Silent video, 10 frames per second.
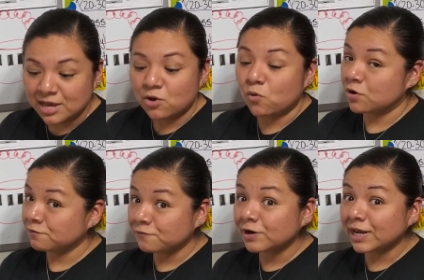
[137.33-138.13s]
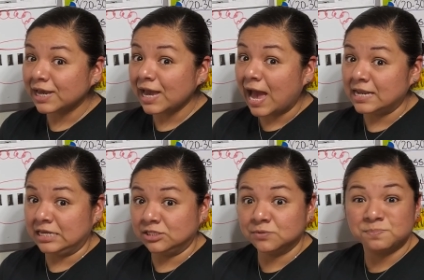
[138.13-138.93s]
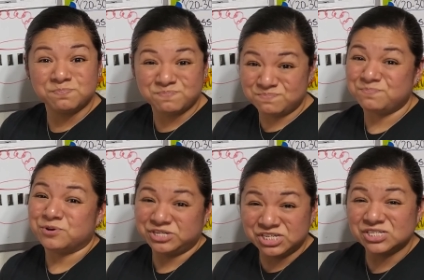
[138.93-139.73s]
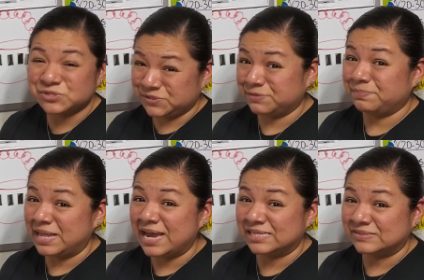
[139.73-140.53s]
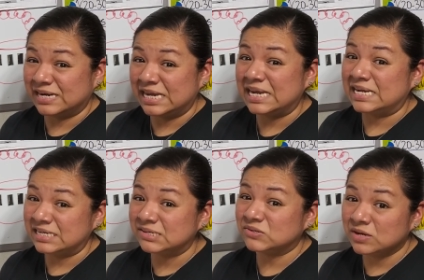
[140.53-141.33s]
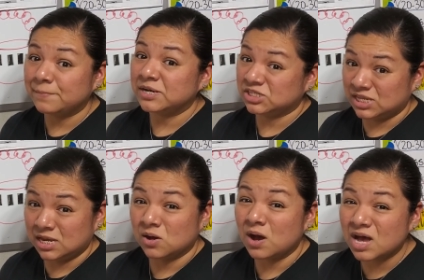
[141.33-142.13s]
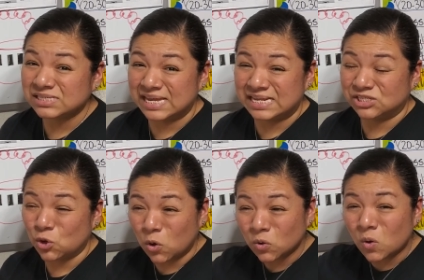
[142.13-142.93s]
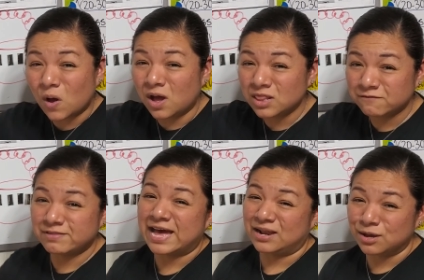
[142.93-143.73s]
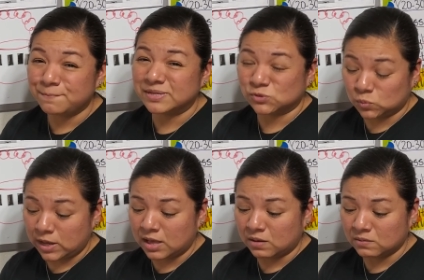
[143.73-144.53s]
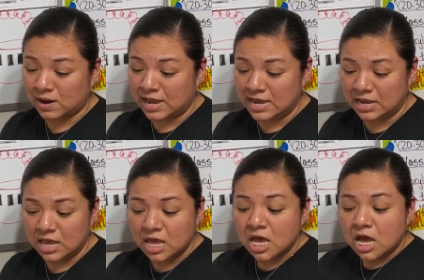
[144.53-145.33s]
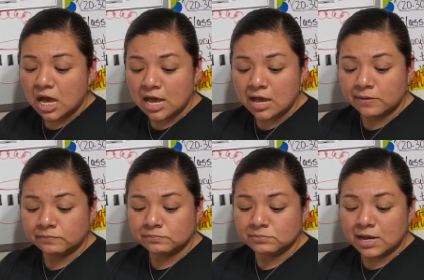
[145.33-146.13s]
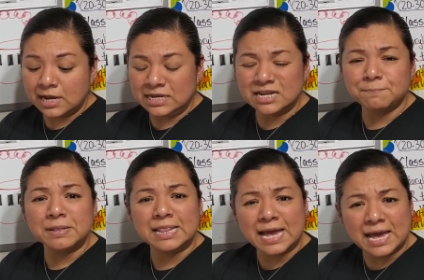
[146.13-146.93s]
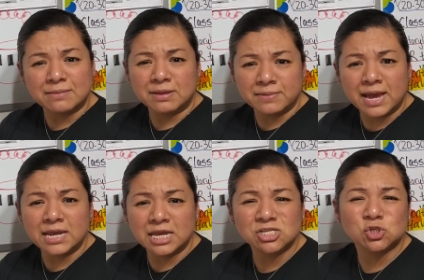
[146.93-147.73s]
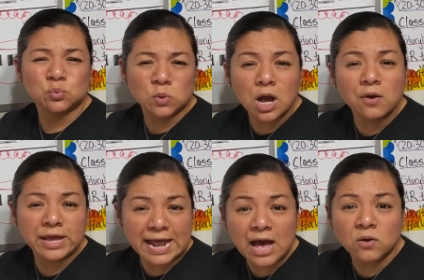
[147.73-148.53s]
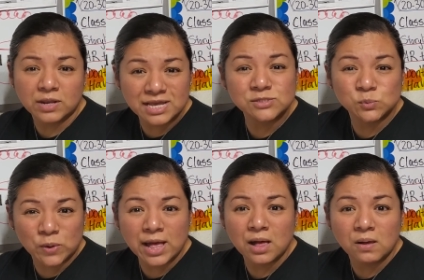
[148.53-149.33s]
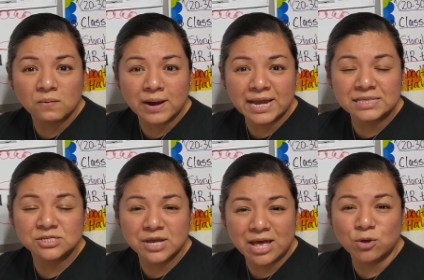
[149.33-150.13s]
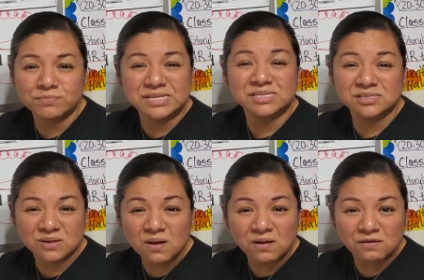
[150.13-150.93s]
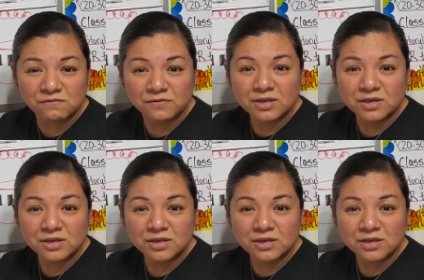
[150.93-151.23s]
or free. I need to purchase those supplies, right? I need to know how much they cost and total all of that up as well, right? Um, I need a plan. Maybe I can draw it out as well, right? To help me solve.